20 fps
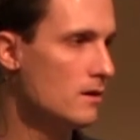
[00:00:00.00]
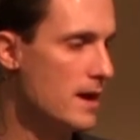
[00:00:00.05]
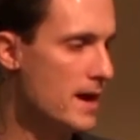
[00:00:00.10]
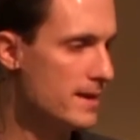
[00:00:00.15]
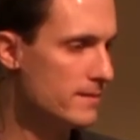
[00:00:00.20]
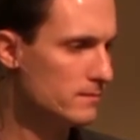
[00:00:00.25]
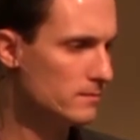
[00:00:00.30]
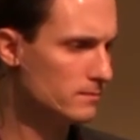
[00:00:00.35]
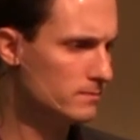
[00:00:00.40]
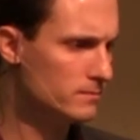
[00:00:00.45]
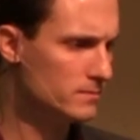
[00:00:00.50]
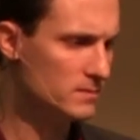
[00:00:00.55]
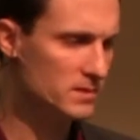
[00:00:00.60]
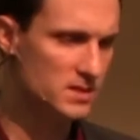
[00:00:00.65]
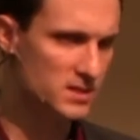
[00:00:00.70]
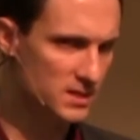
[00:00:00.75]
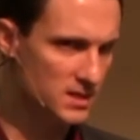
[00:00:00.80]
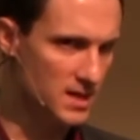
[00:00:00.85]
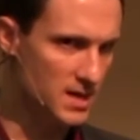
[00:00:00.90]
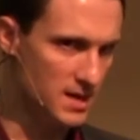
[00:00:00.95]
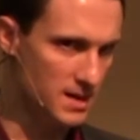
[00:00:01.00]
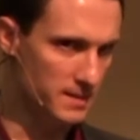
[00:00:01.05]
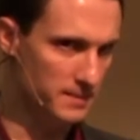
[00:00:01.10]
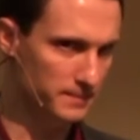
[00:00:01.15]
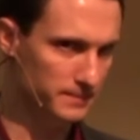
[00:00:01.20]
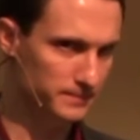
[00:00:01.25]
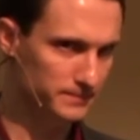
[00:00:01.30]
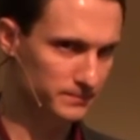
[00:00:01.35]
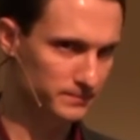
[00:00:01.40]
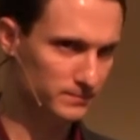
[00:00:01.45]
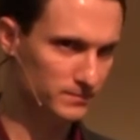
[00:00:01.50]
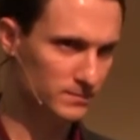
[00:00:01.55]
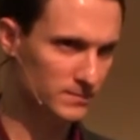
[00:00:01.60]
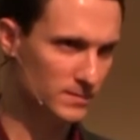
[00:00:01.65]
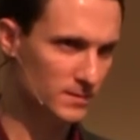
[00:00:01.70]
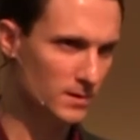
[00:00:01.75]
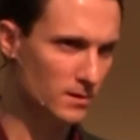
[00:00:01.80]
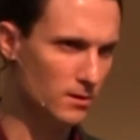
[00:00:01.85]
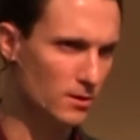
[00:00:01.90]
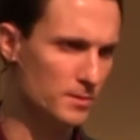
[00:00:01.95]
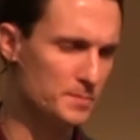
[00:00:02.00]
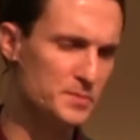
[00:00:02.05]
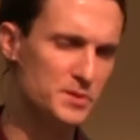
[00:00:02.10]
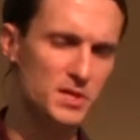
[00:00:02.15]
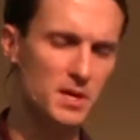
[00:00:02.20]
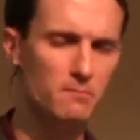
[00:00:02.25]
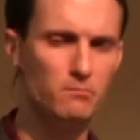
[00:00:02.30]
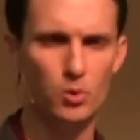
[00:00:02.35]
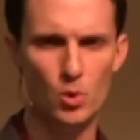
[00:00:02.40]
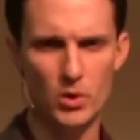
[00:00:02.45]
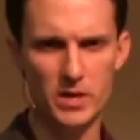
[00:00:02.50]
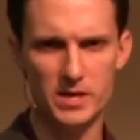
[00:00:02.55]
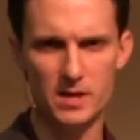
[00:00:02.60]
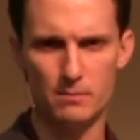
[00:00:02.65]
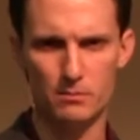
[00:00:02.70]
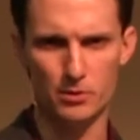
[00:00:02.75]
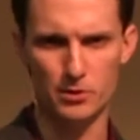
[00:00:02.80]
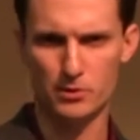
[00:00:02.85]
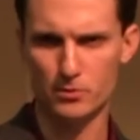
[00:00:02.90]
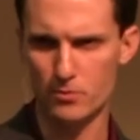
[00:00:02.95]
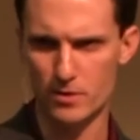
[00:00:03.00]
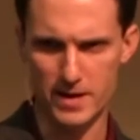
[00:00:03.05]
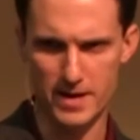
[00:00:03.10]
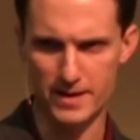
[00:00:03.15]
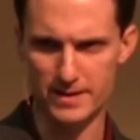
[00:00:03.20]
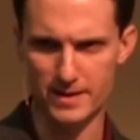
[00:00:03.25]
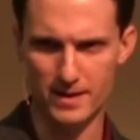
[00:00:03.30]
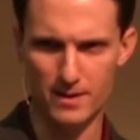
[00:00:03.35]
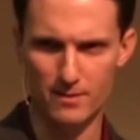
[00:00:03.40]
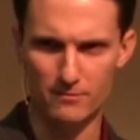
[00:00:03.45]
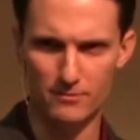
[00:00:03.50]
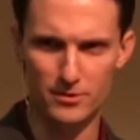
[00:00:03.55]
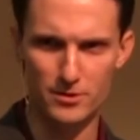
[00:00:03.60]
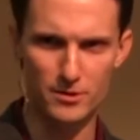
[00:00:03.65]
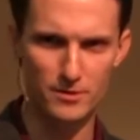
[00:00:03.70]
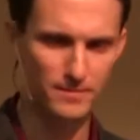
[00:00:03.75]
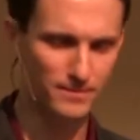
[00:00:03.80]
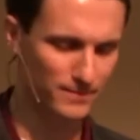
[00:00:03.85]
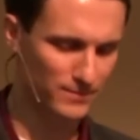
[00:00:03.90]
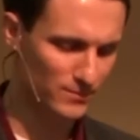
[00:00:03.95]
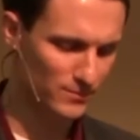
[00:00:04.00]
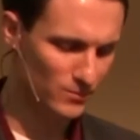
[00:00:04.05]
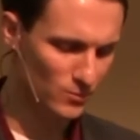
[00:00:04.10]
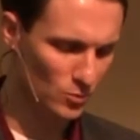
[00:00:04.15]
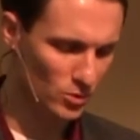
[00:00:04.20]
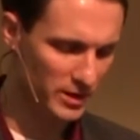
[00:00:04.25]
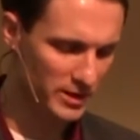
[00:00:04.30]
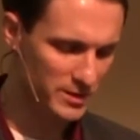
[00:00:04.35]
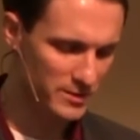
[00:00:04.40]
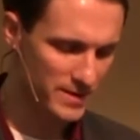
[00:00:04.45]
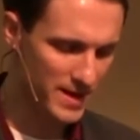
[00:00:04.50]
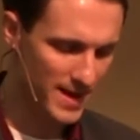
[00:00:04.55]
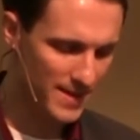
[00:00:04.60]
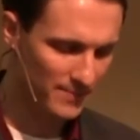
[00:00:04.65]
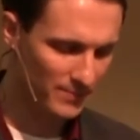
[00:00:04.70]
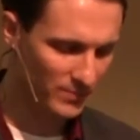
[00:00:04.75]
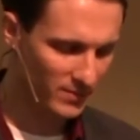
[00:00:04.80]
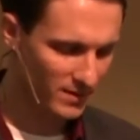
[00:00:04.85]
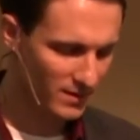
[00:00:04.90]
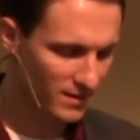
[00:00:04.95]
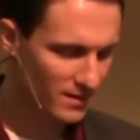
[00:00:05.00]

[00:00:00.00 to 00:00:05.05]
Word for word: All right, C, or subpoint number three, however you want to do that.